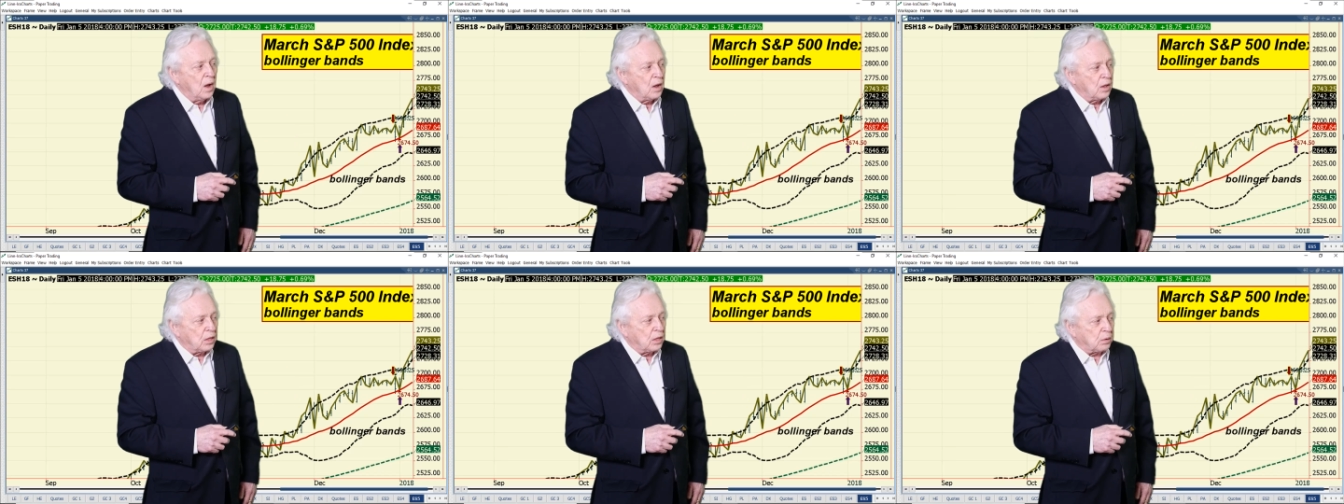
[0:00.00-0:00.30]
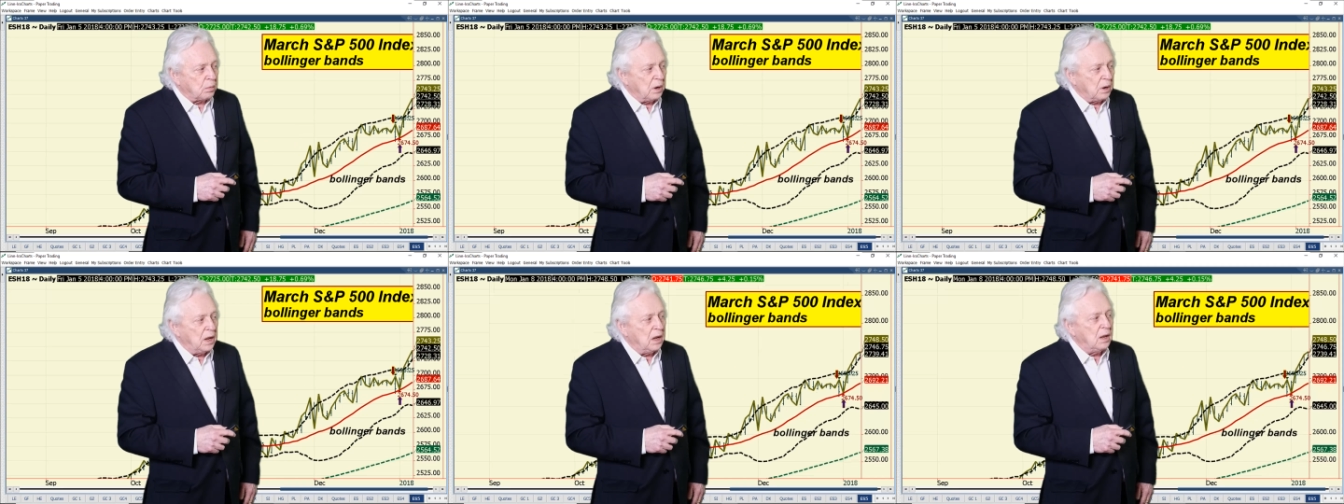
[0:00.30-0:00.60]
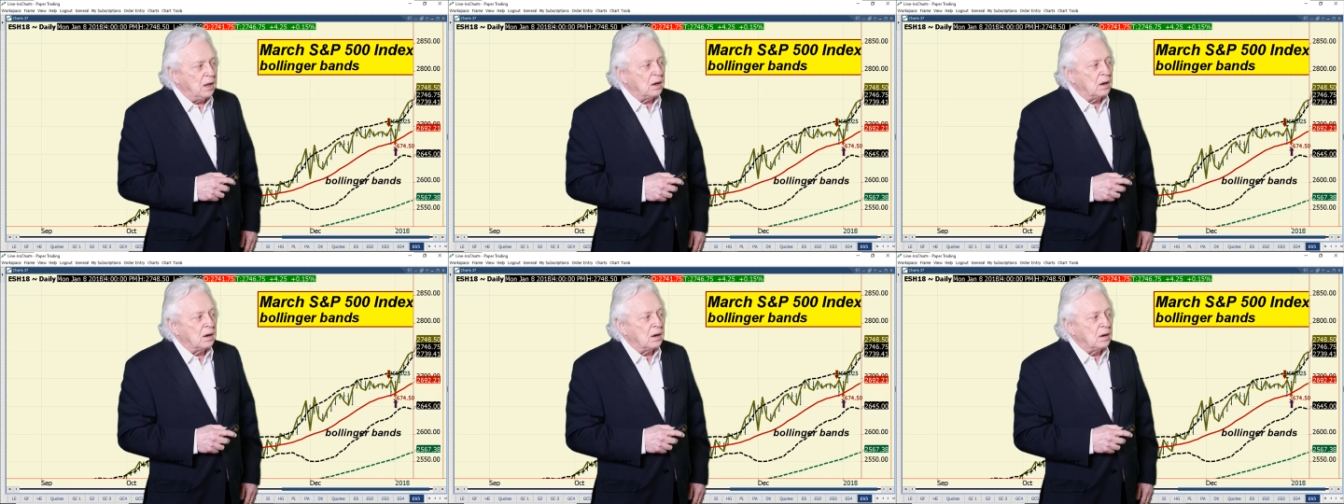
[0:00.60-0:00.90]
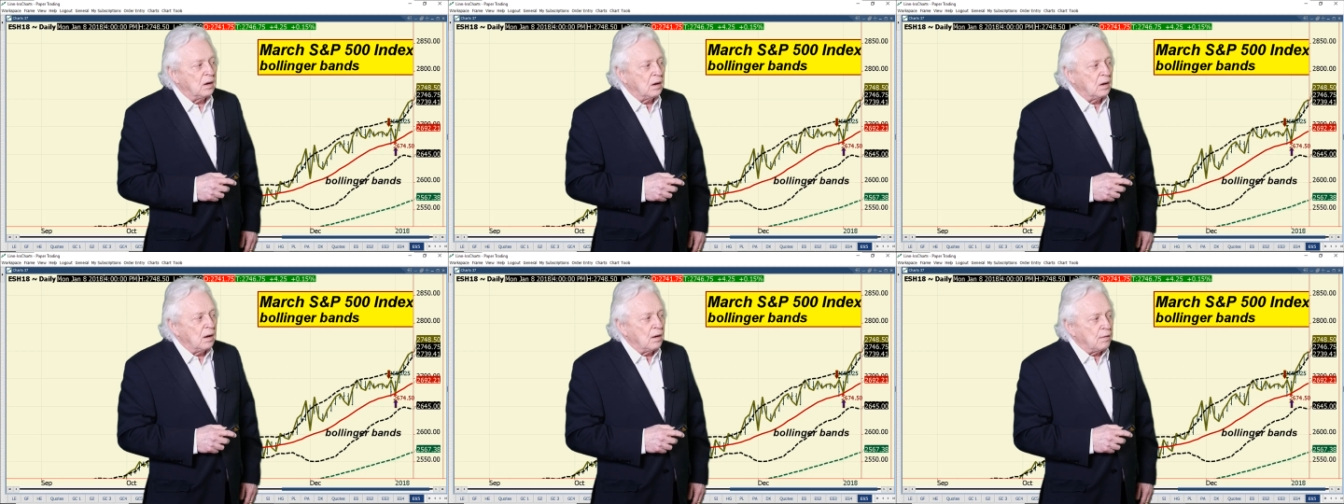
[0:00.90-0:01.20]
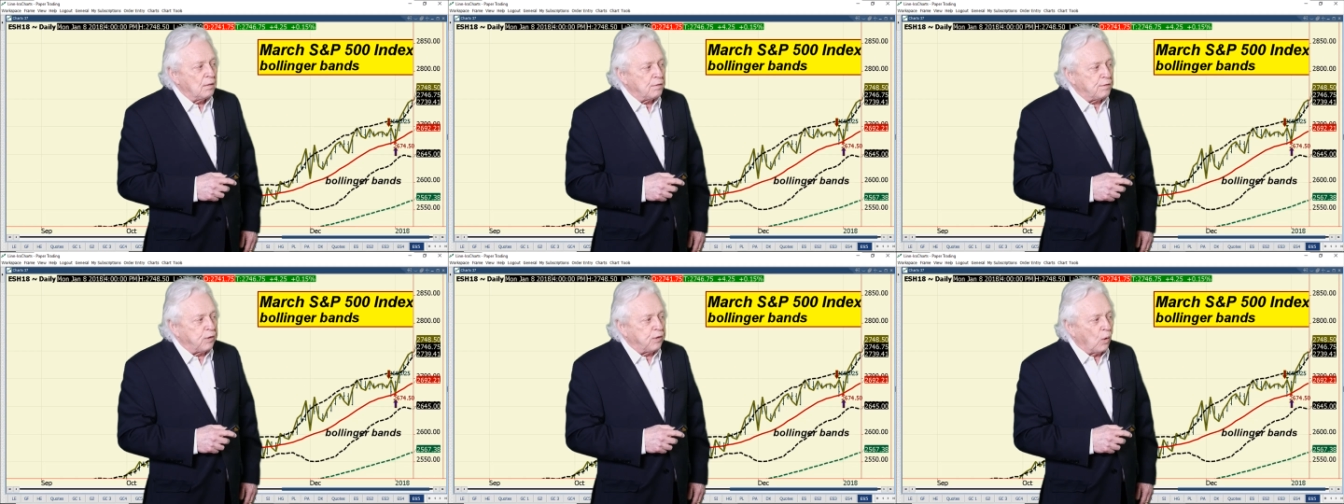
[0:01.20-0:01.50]
three,
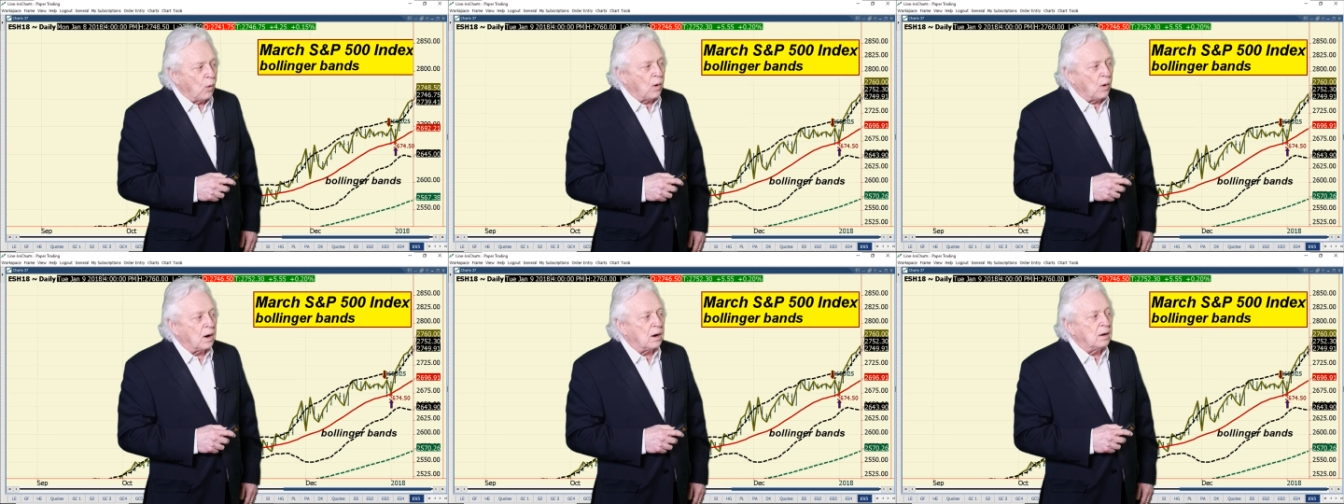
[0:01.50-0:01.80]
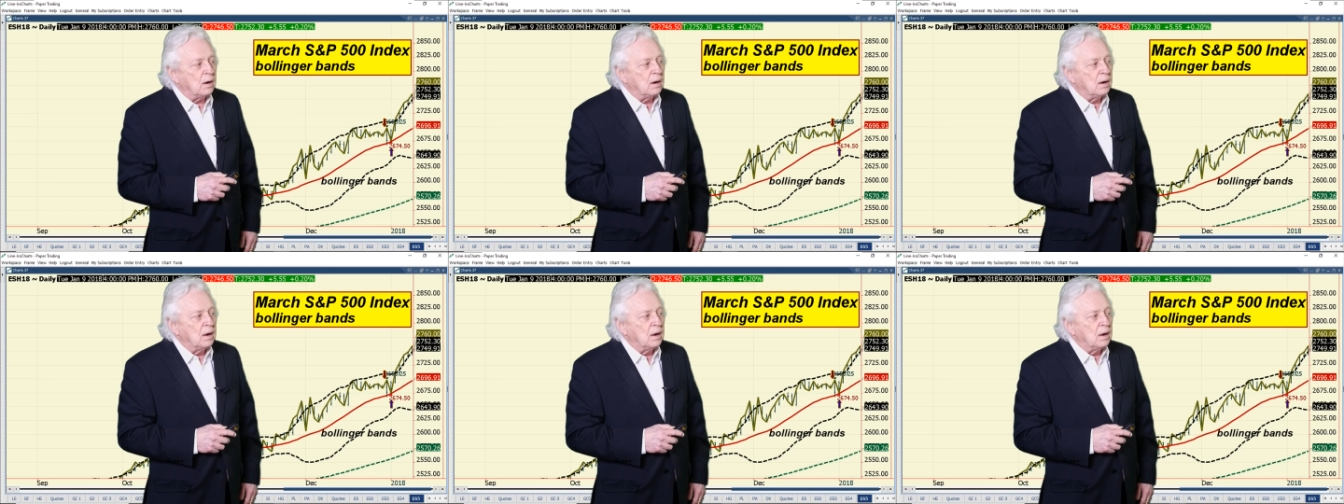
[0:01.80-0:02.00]
four,